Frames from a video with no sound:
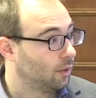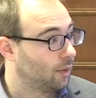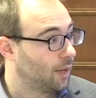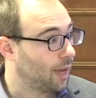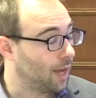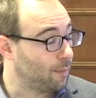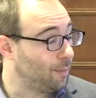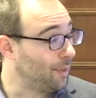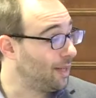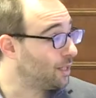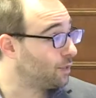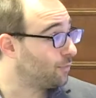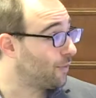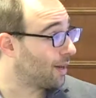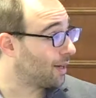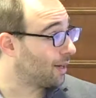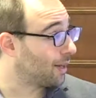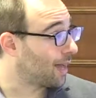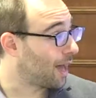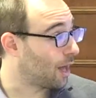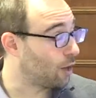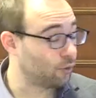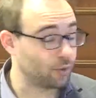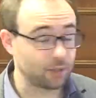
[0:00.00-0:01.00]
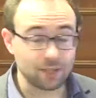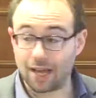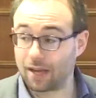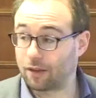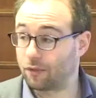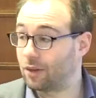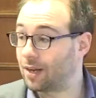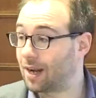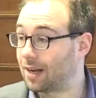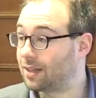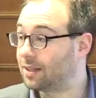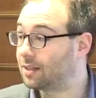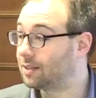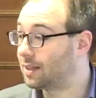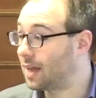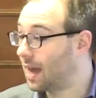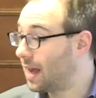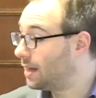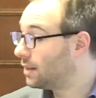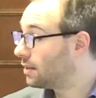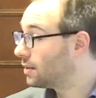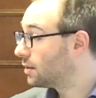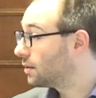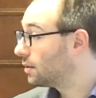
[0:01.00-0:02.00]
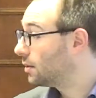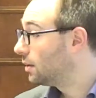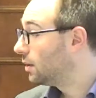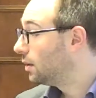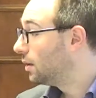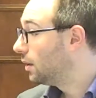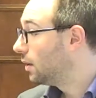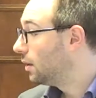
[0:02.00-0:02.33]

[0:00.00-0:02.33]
It means that in countries like the United States,